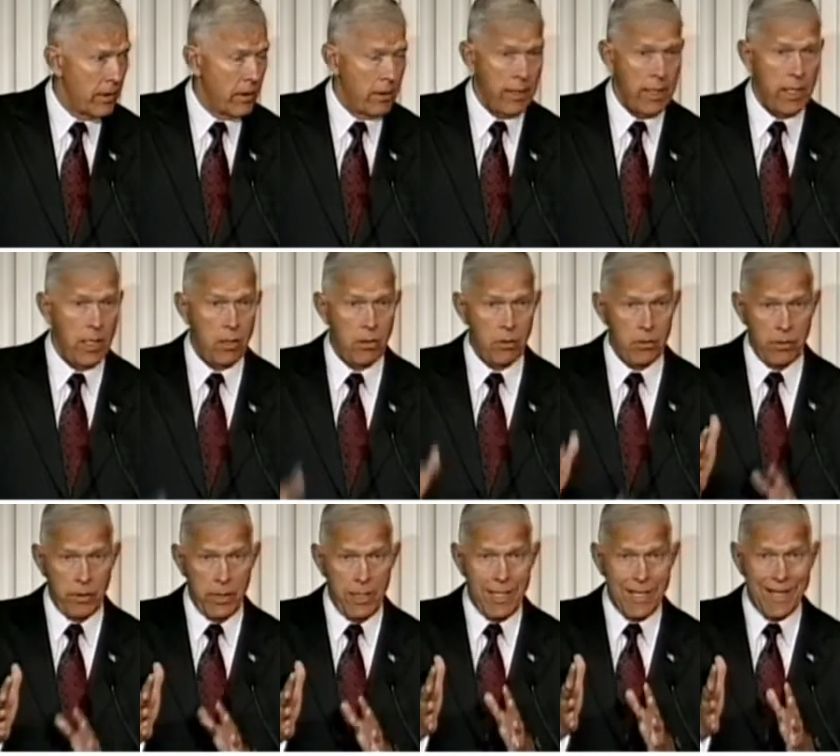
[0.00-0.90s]
Now,
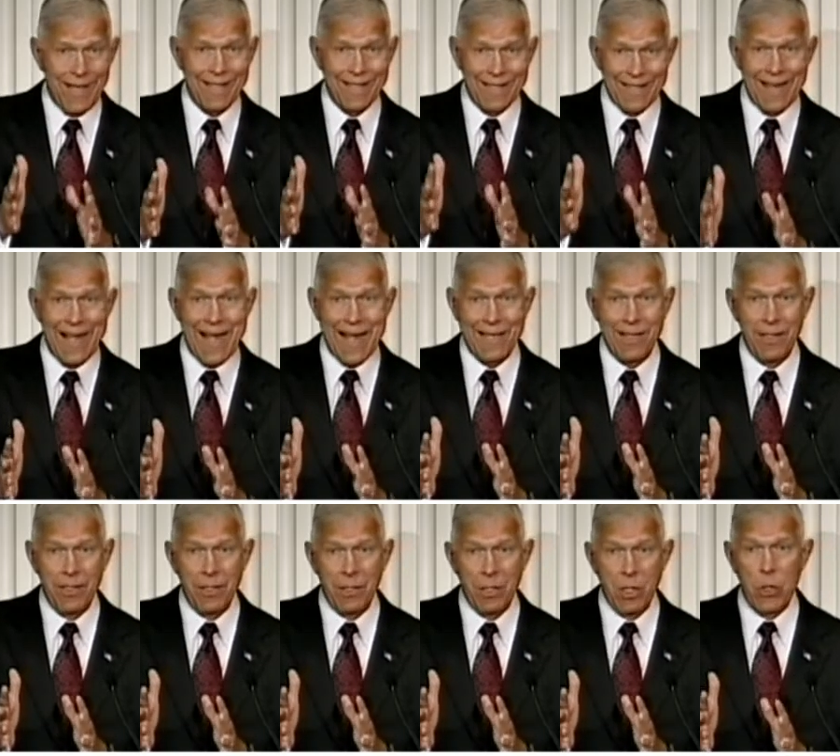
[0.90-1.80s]
he has not
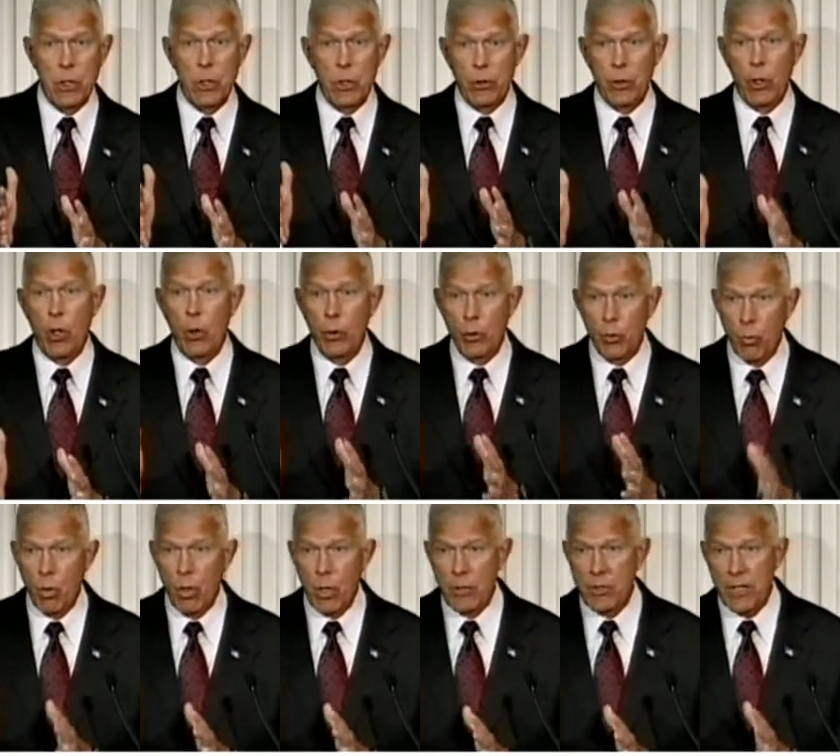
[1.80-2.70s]
uttered those
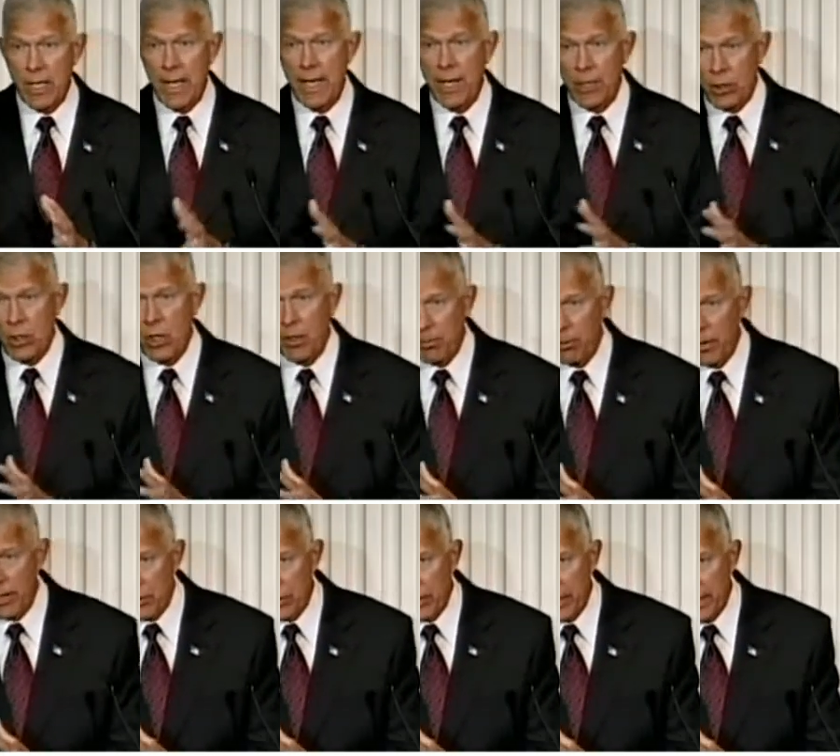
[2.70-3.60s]
words as our
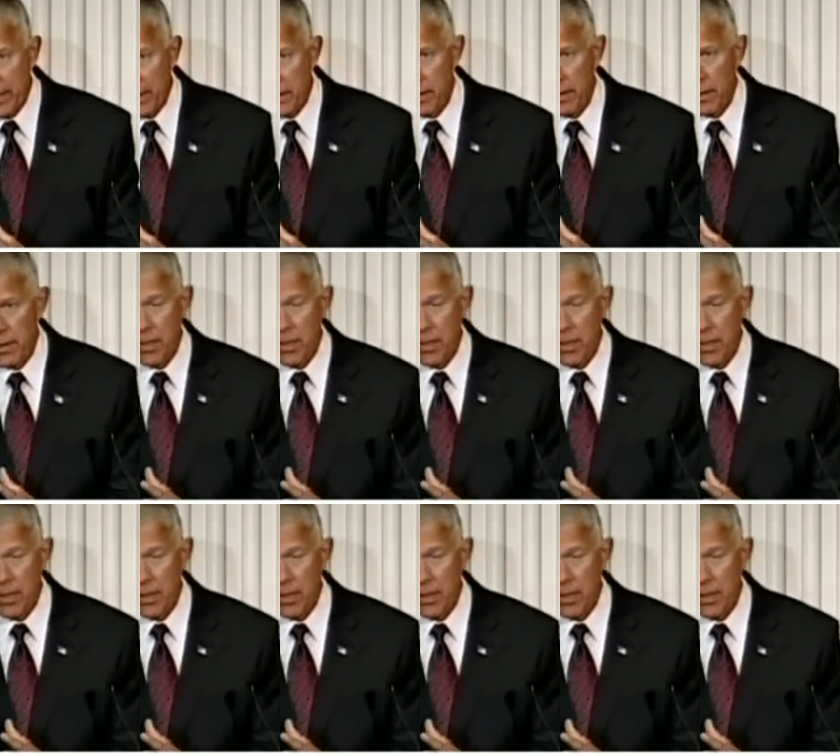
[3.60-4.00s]
president,